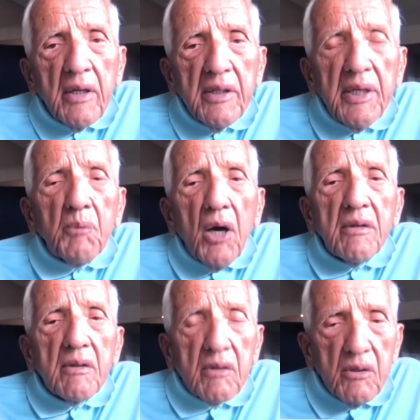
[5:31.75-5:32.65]
keep
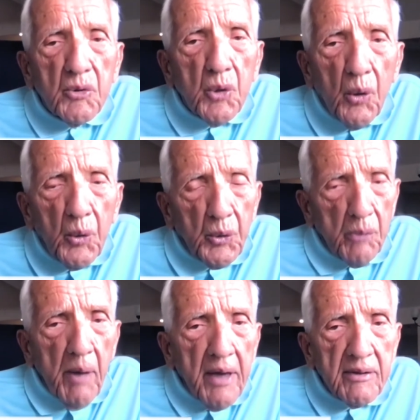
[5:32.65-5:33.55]
under control the
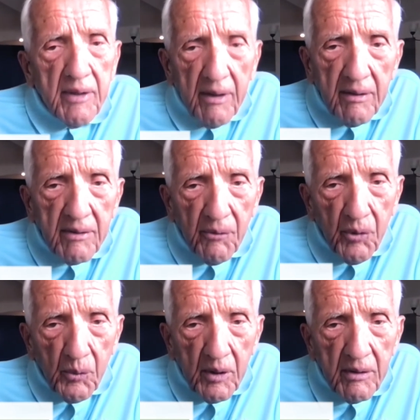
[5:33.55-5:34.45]
bad genes, if
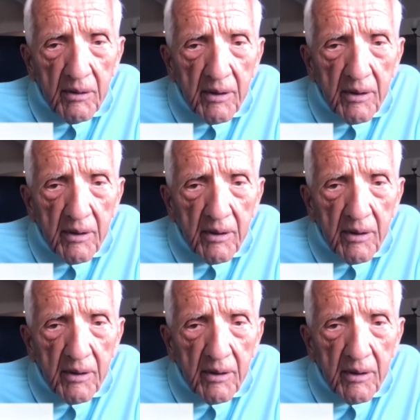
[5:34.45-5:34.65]
you will,